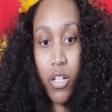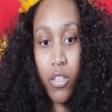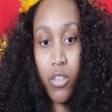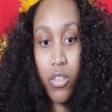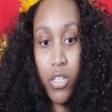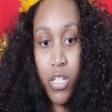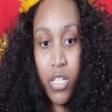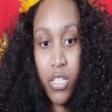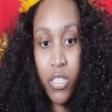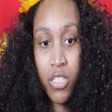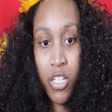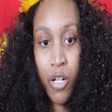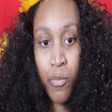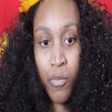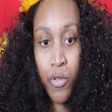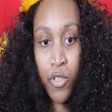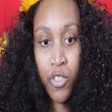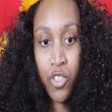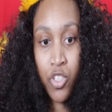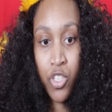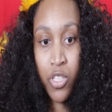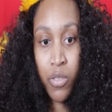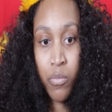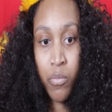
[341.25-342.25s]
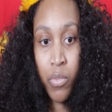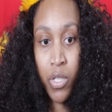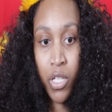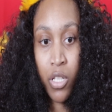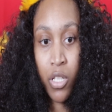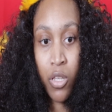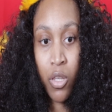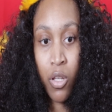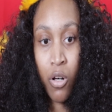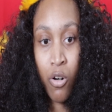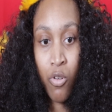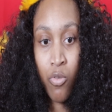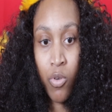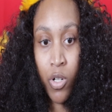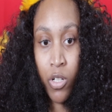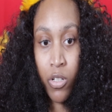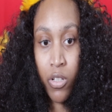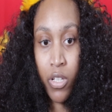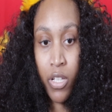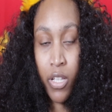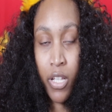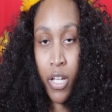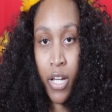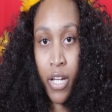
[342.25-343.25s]
these numbers should be lower
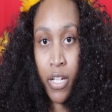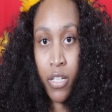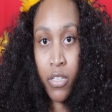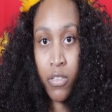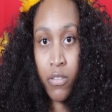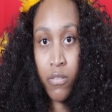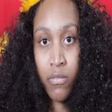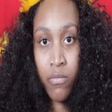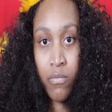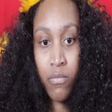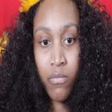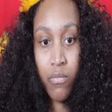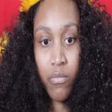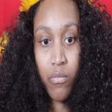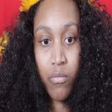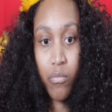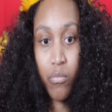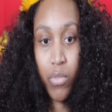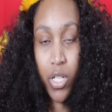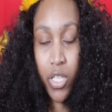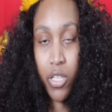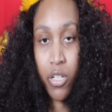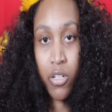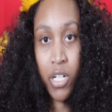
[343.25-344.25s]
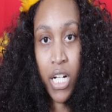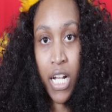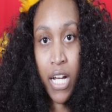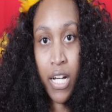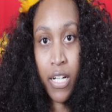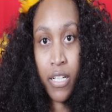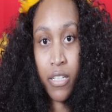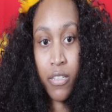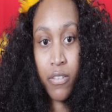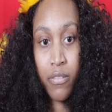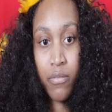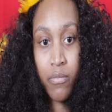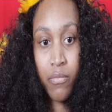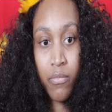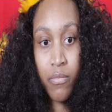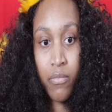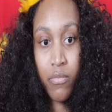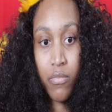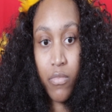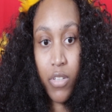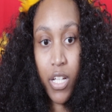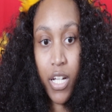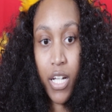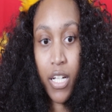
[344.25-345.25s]
than that, but they're not.
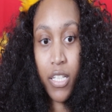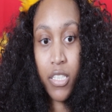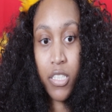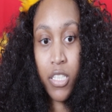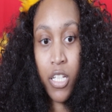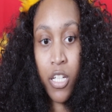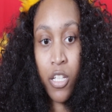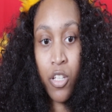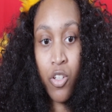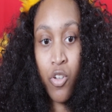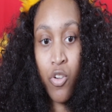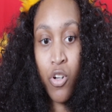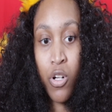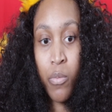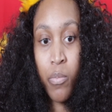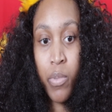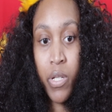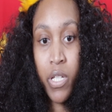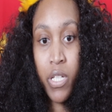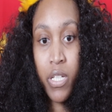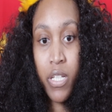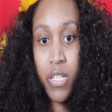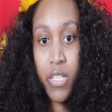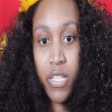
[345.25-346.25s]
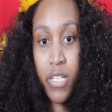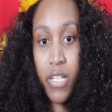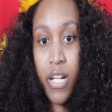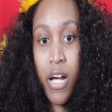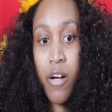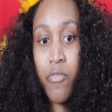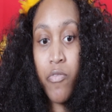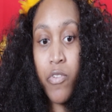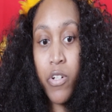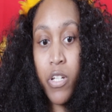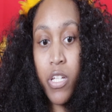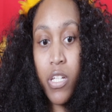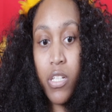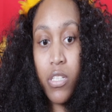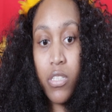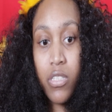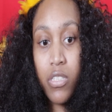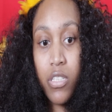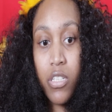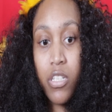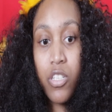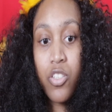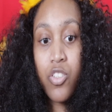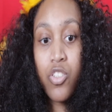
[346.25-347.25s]
Like I said, Europeans and Africans,
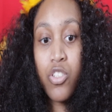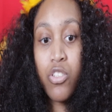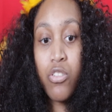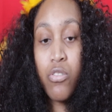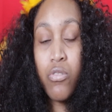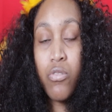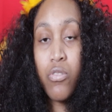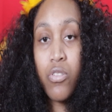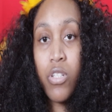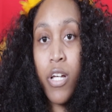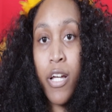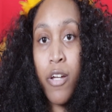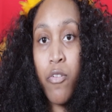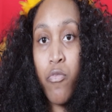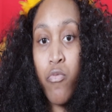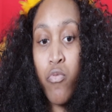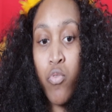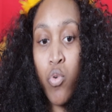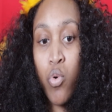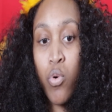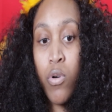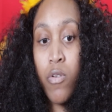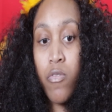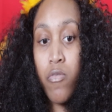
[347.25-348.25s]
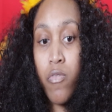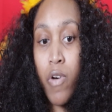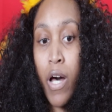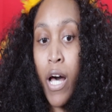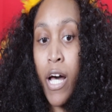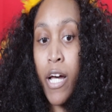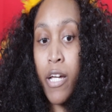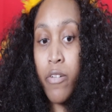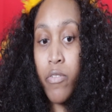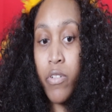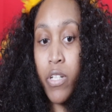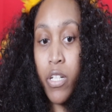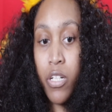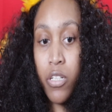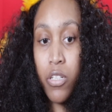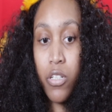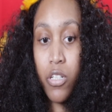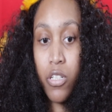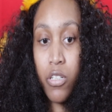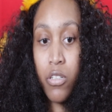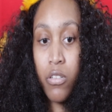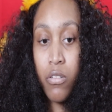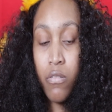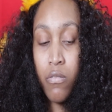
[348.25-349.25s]
theirs shows like 4 or 5 and
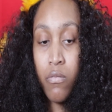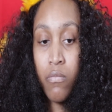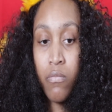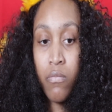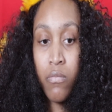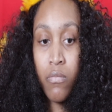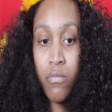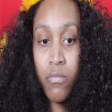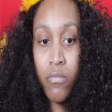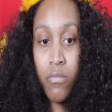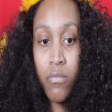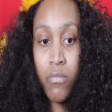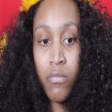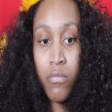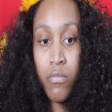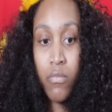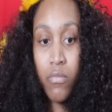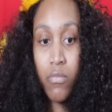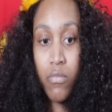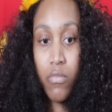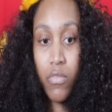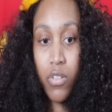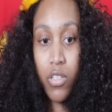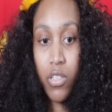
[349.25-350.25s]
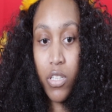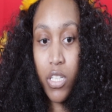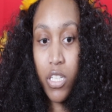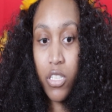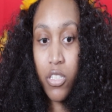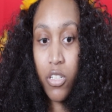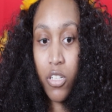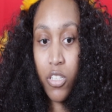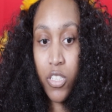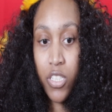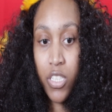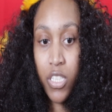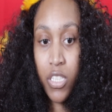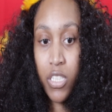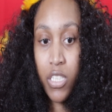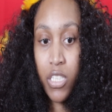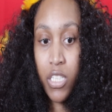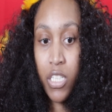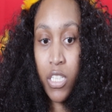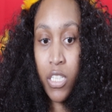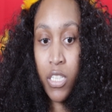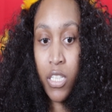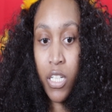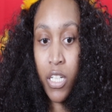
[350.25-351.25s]
under. These are
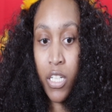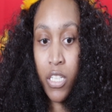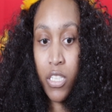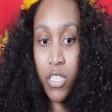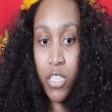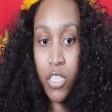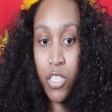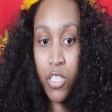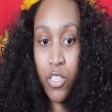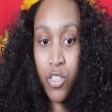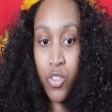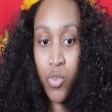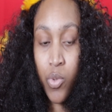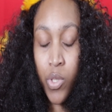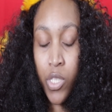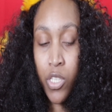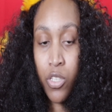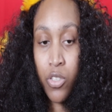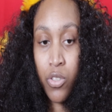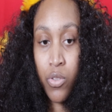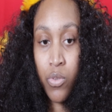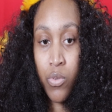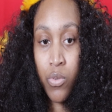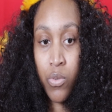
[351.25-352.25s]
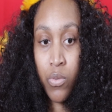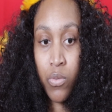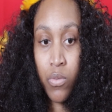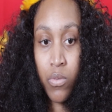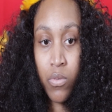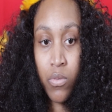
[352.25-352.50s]
16, 18, 22.